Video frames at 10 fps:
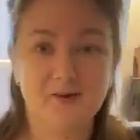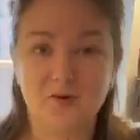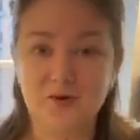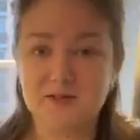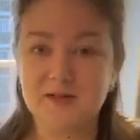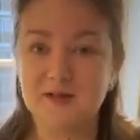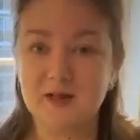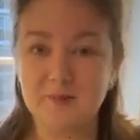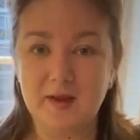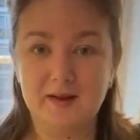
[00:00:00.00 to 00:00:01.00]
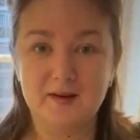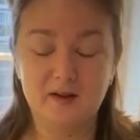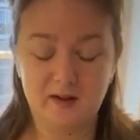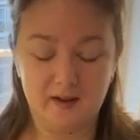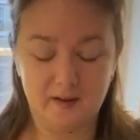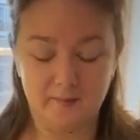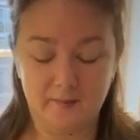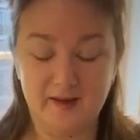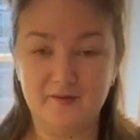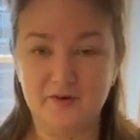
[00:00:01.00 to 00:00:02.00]
And then, of course, I made
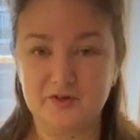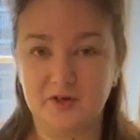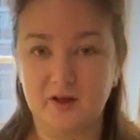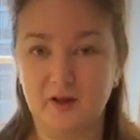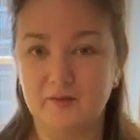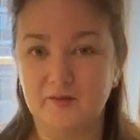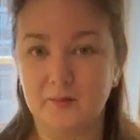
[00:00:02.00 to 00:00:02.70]
my version